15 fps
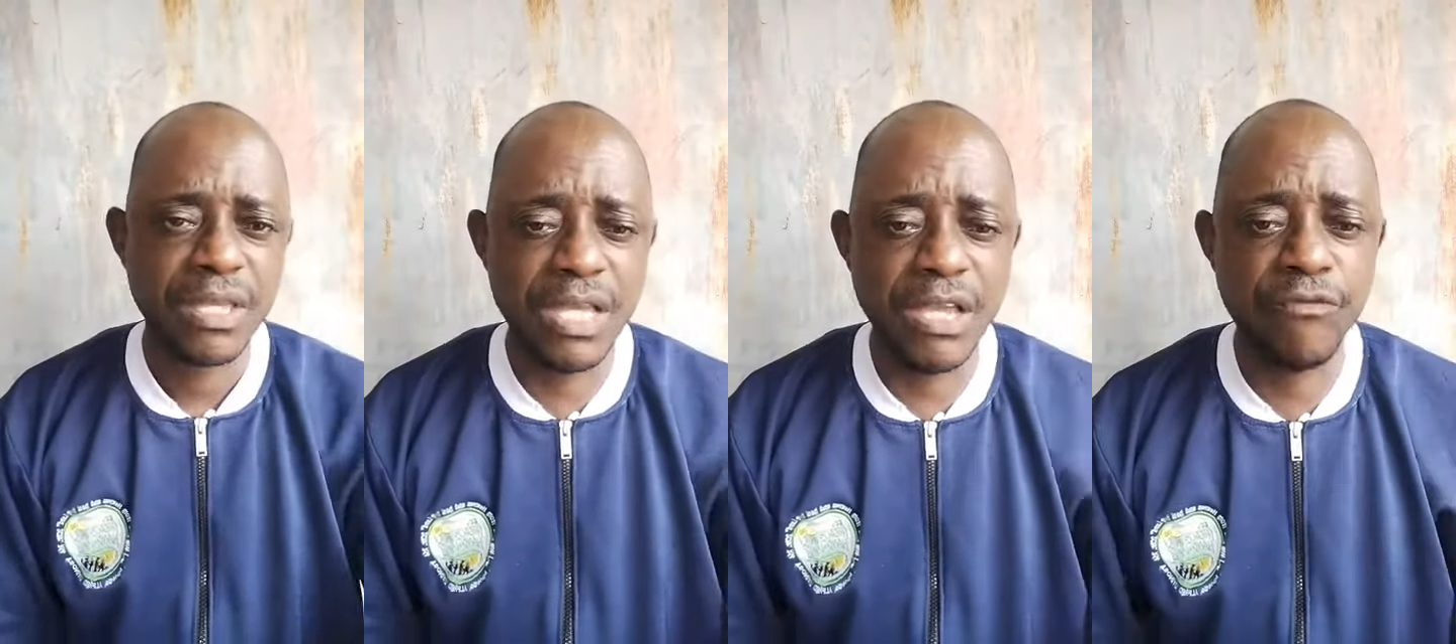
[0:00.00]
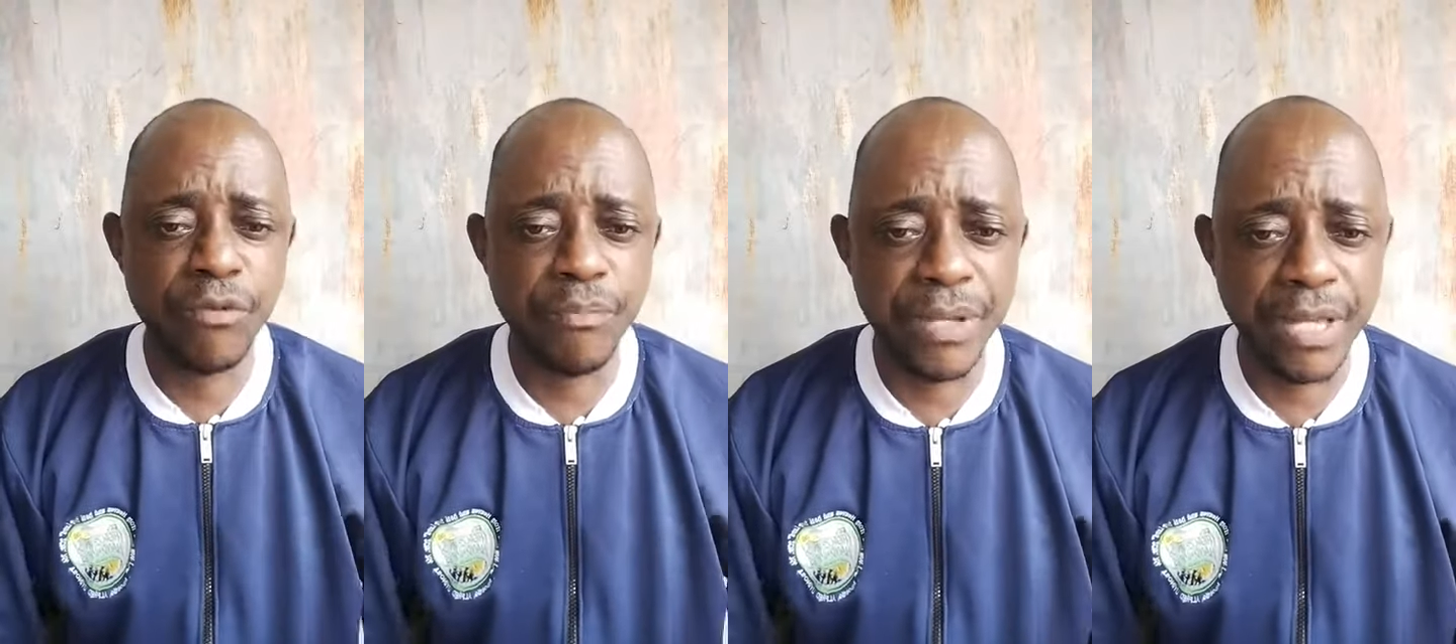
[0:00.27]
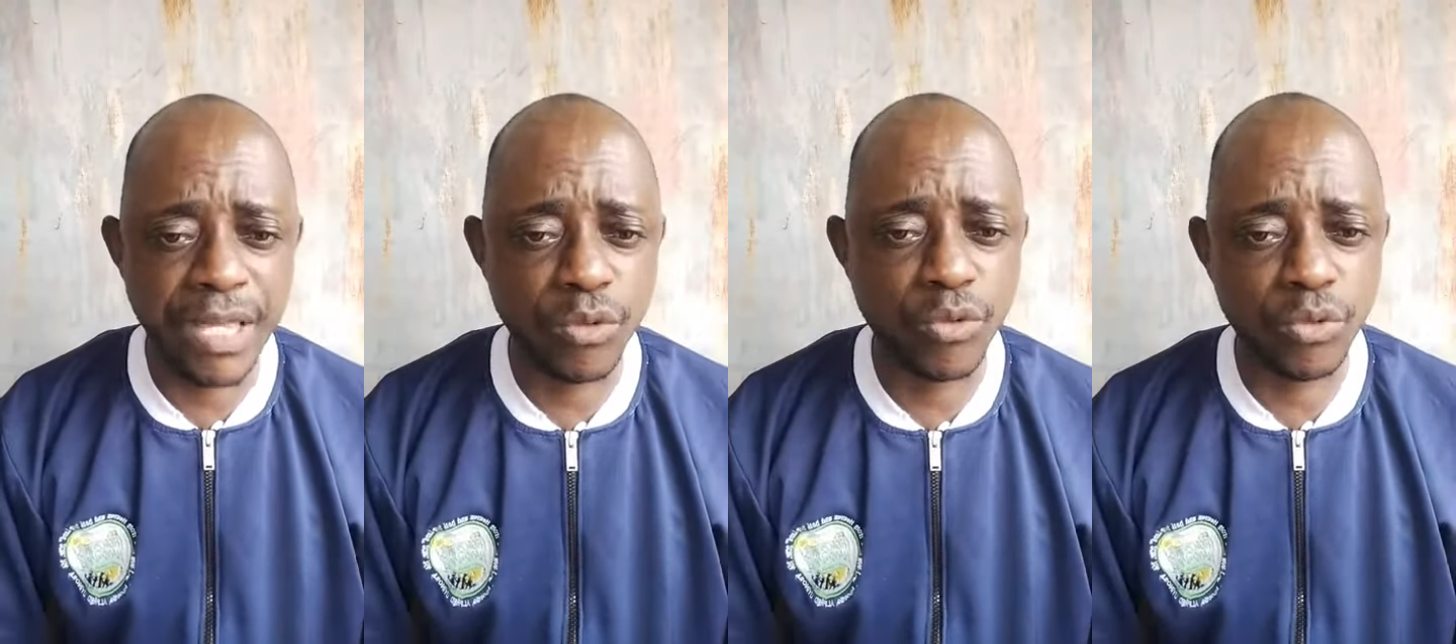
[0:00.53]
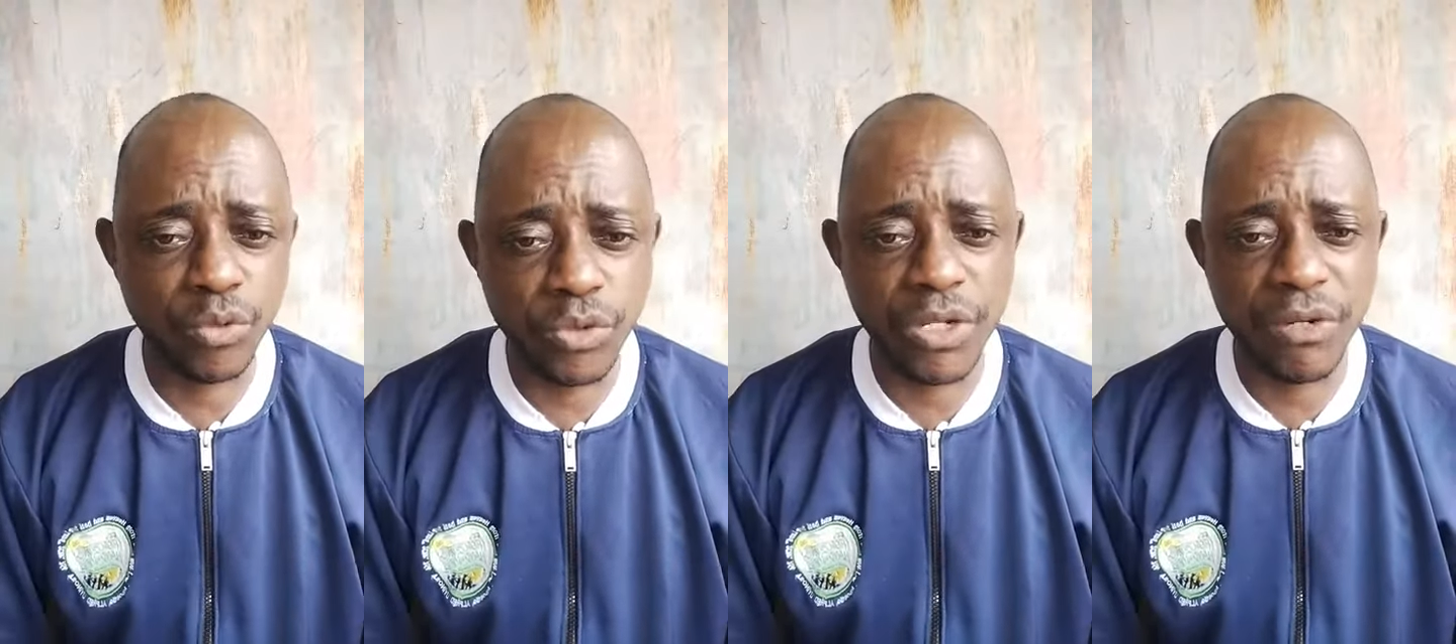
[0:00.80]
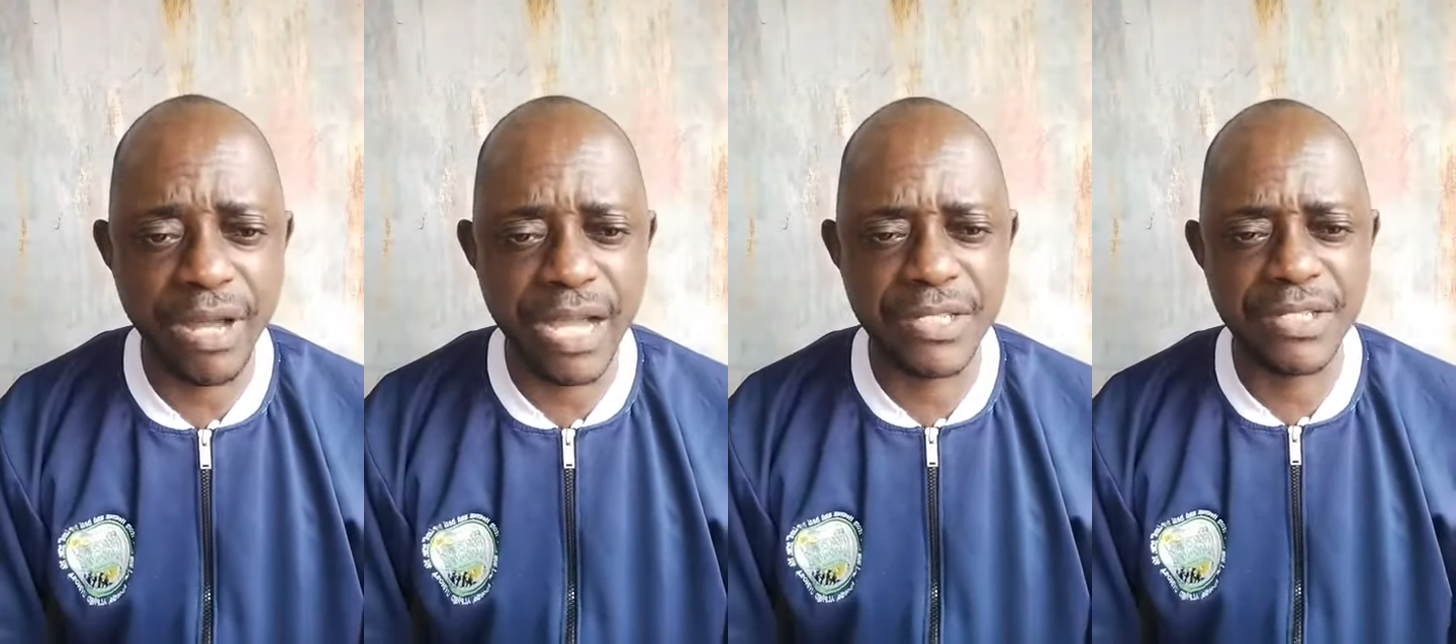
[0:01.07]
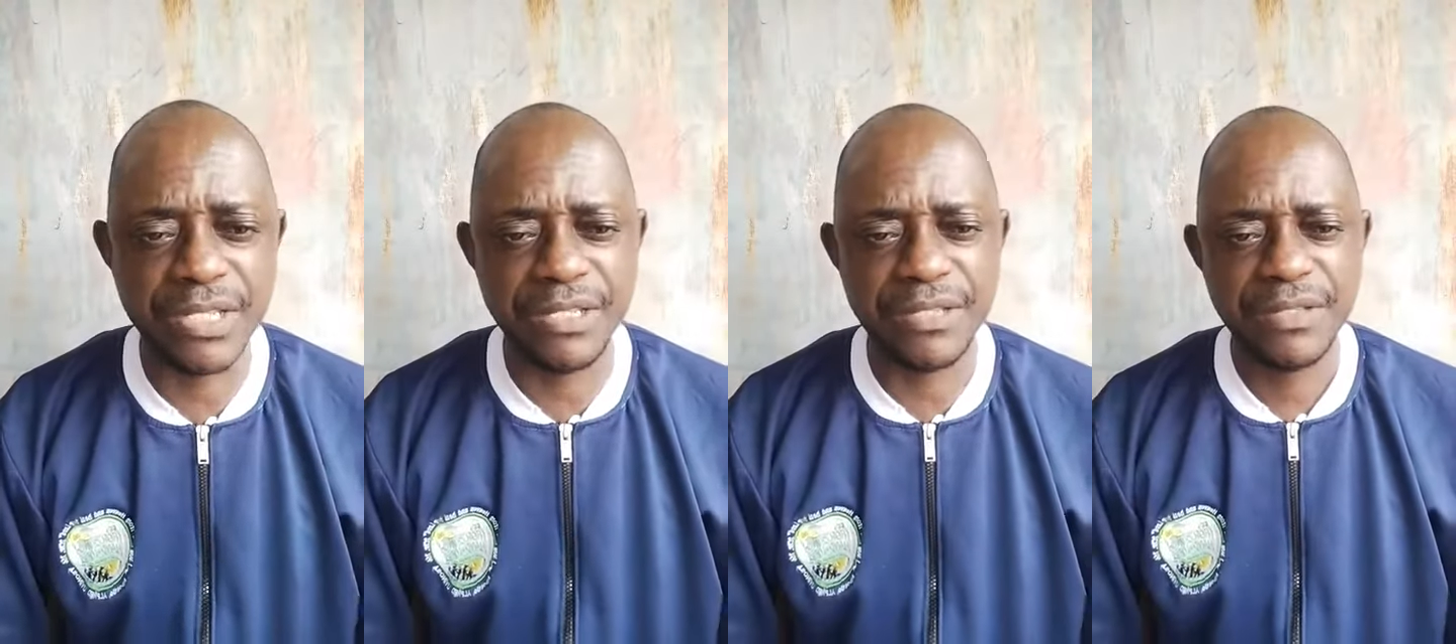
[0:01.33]
if we begin to do the
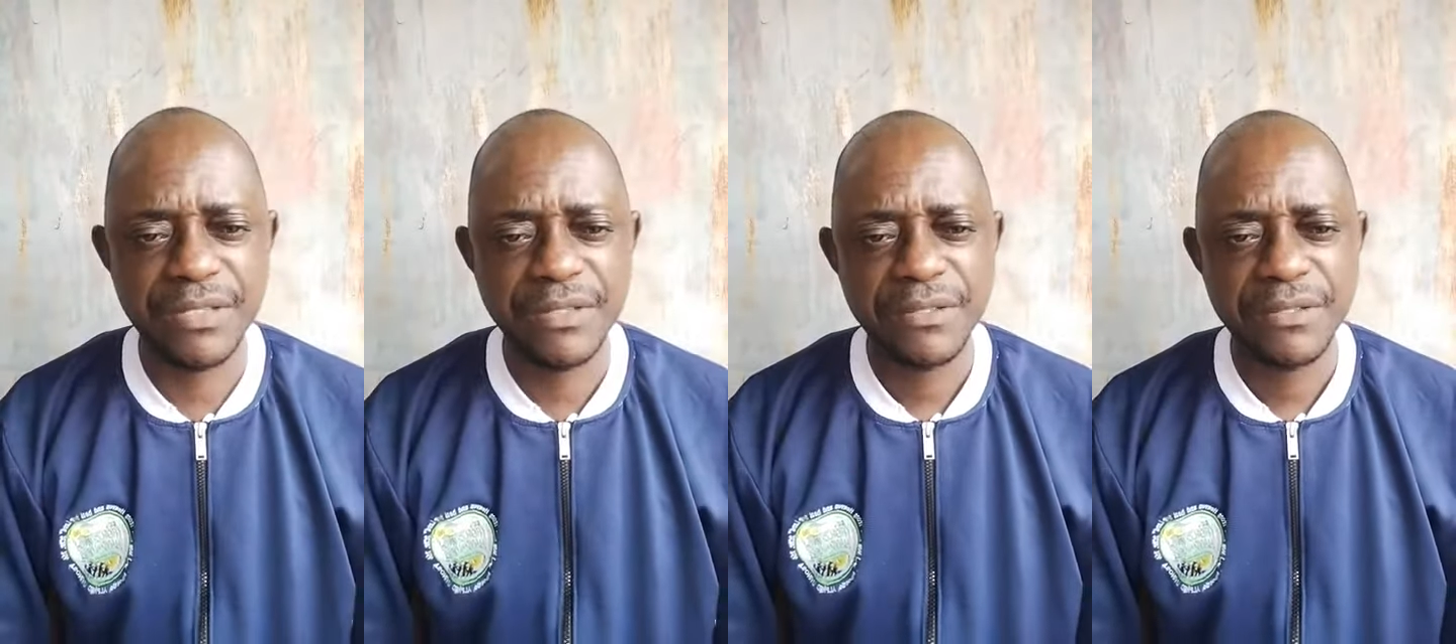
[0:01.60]
right thing.